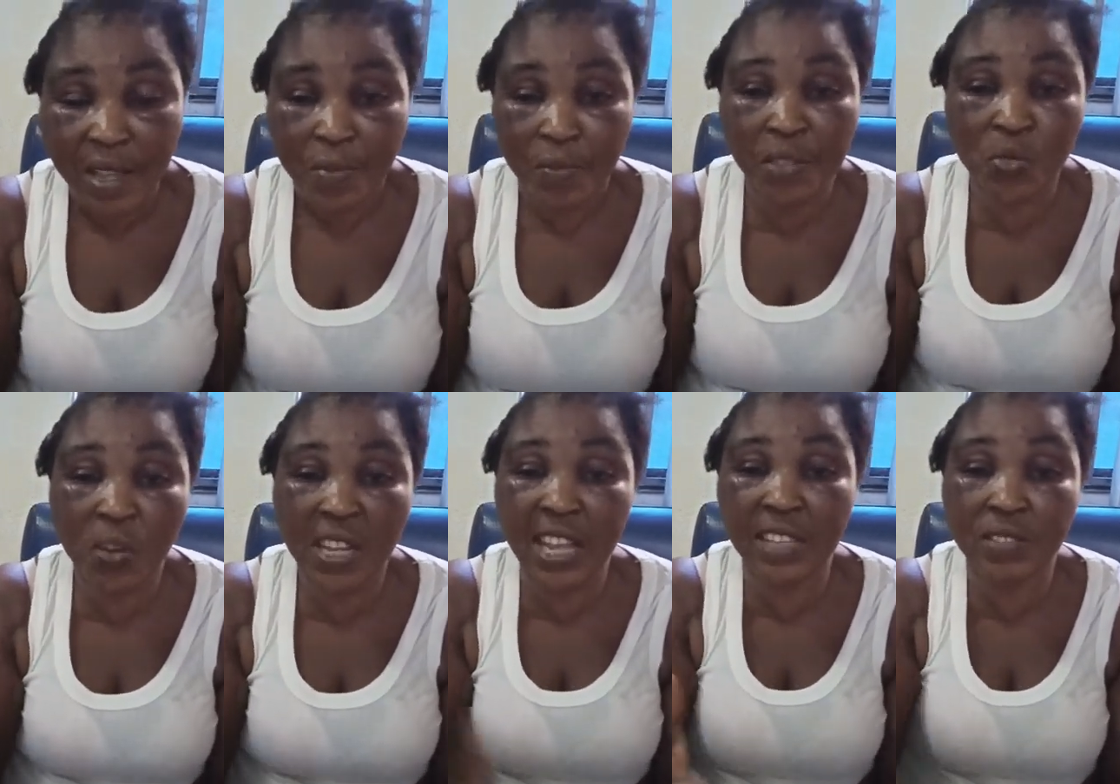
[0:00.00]
But
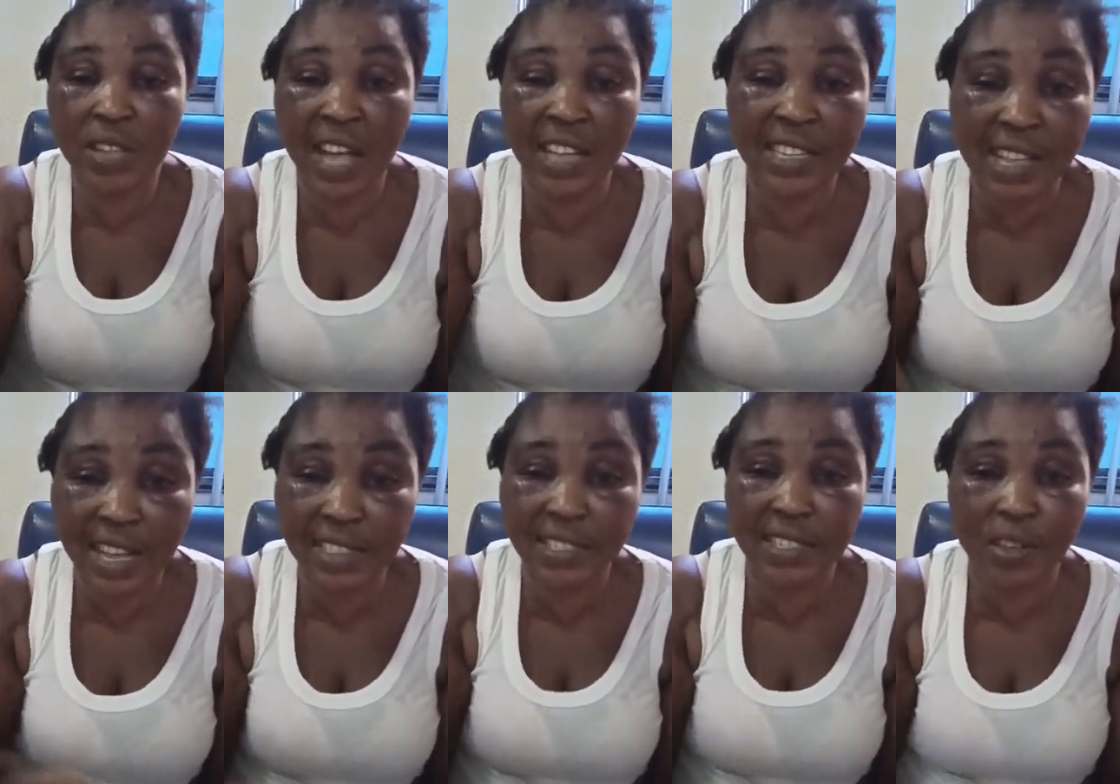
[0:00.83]
when I heard the
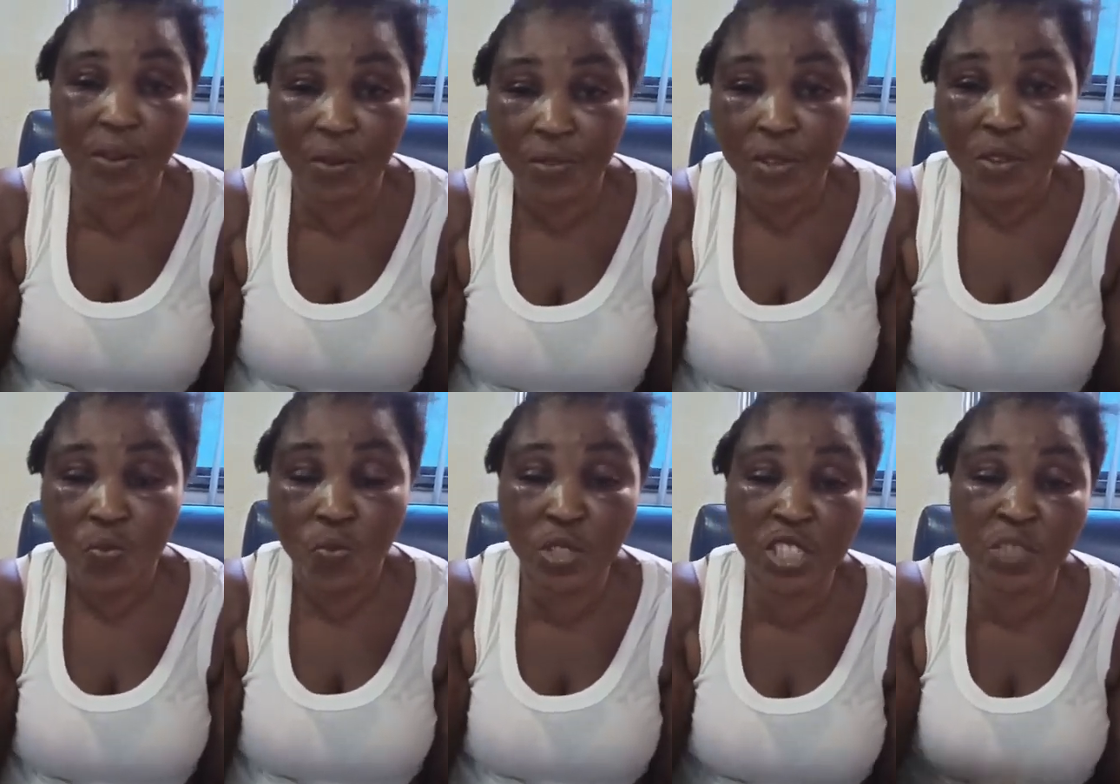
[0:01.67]
counselor,
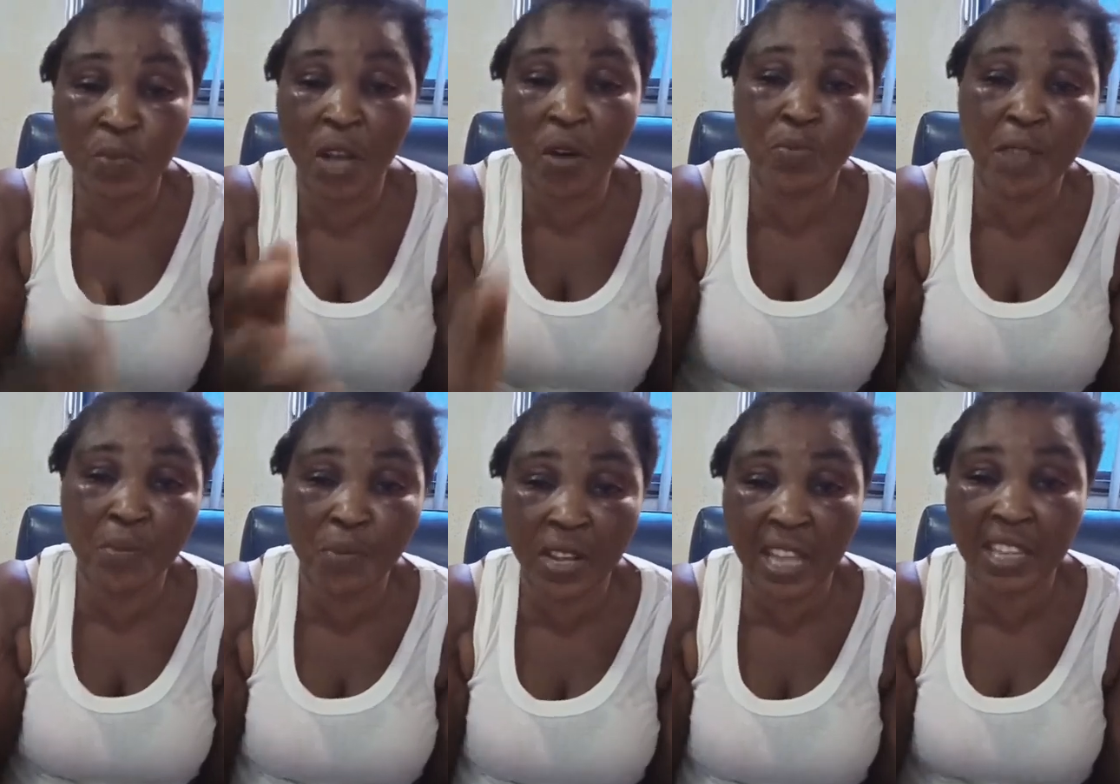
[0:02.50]
which is my husband
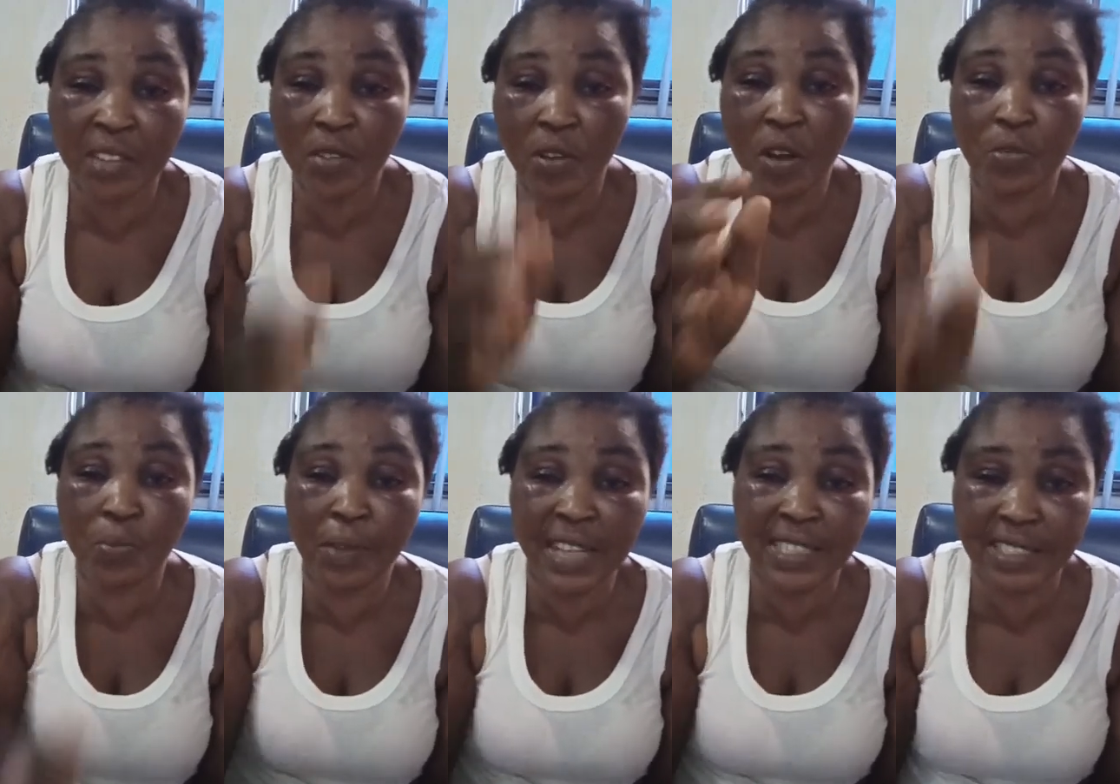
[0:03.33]
brother, came called
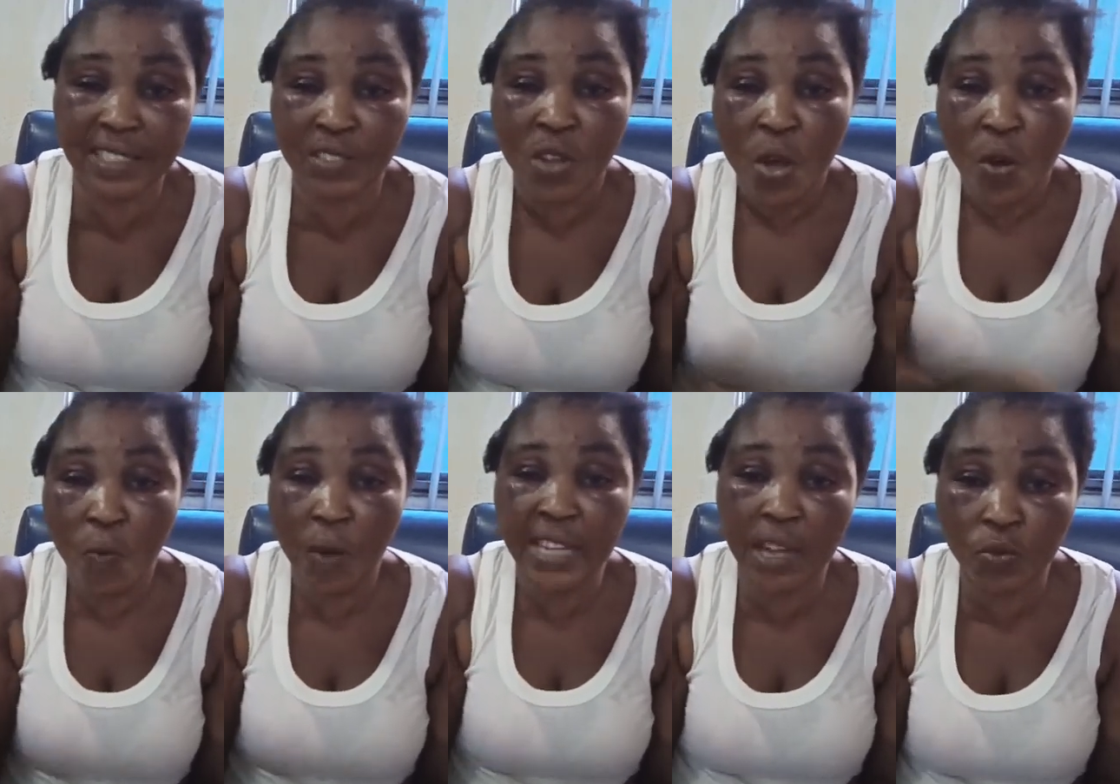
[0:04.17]
Blackson
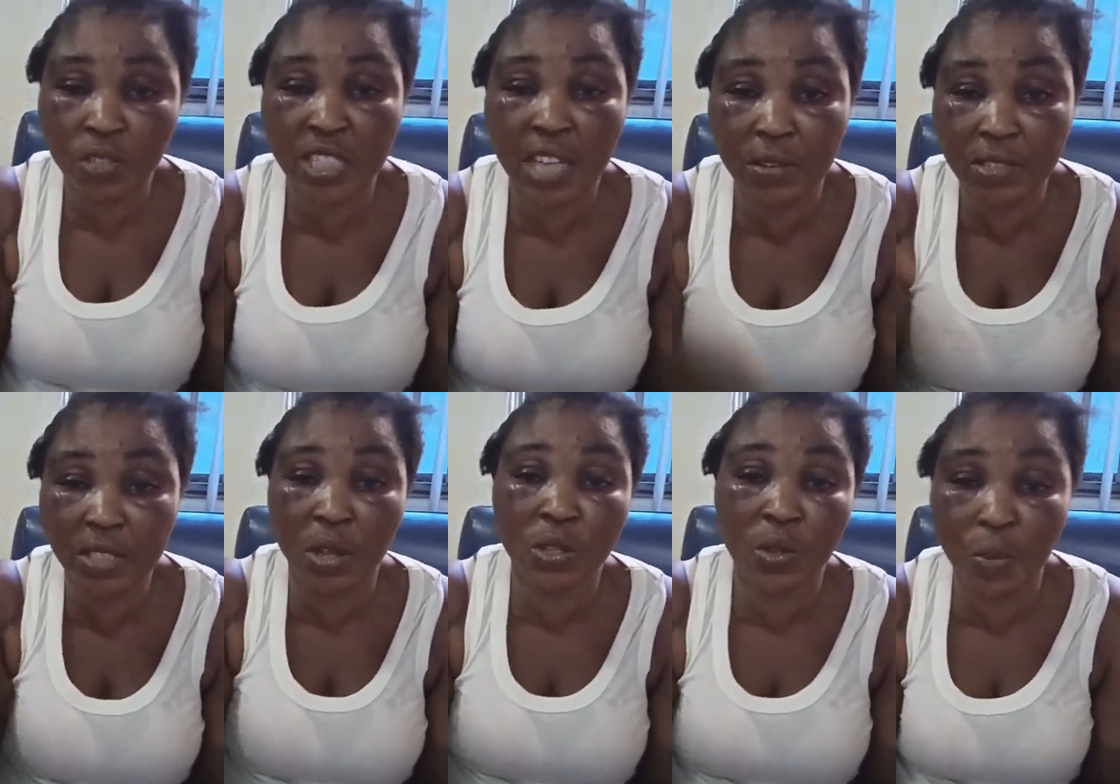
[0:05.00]
Nwanyanwu, shouting
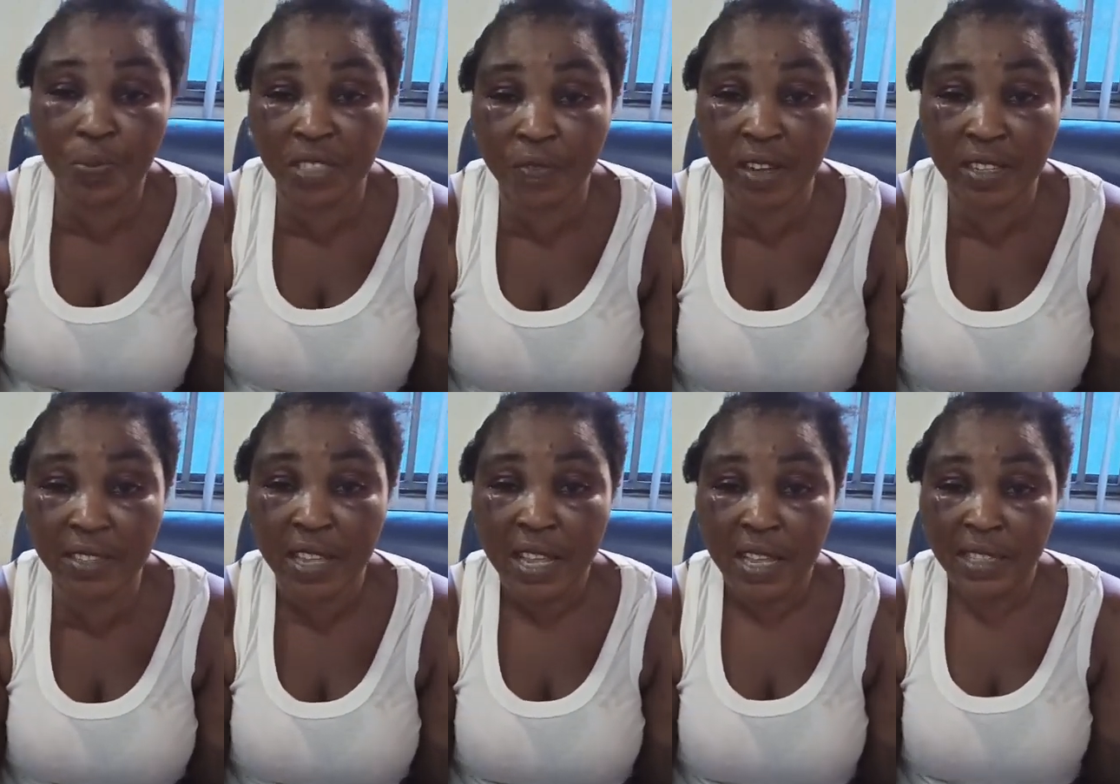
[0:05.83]
on top his voice,
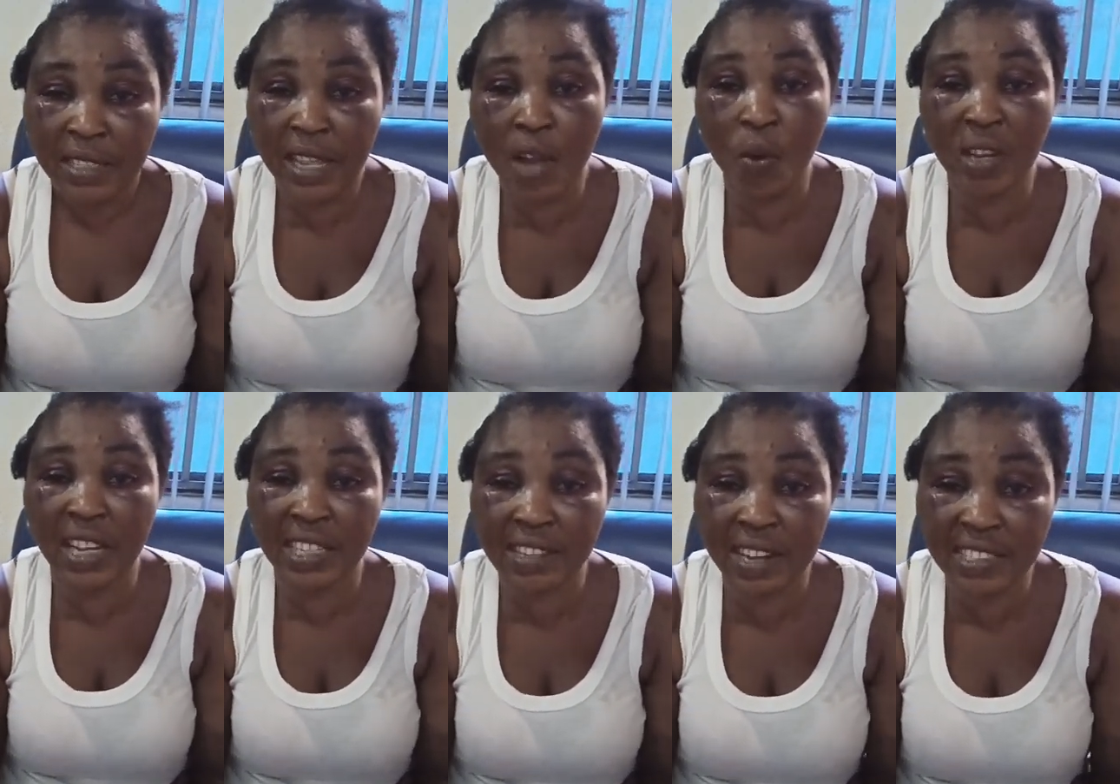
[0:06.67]
that one
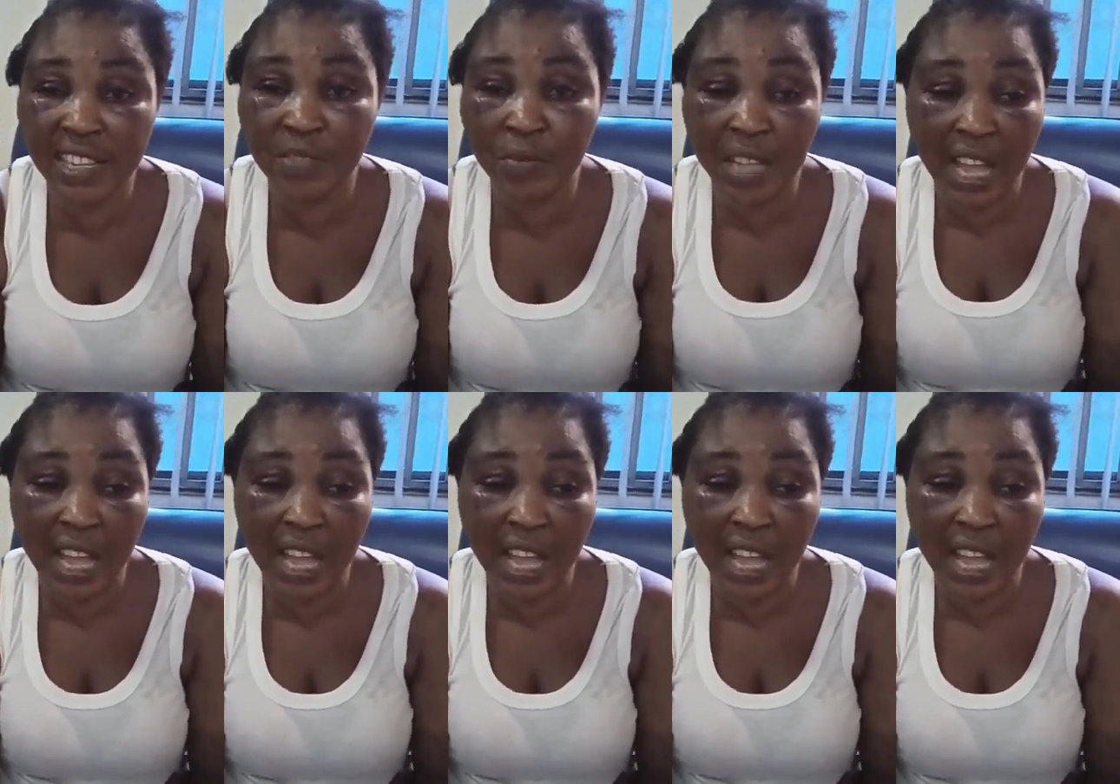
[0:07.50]
attracted me.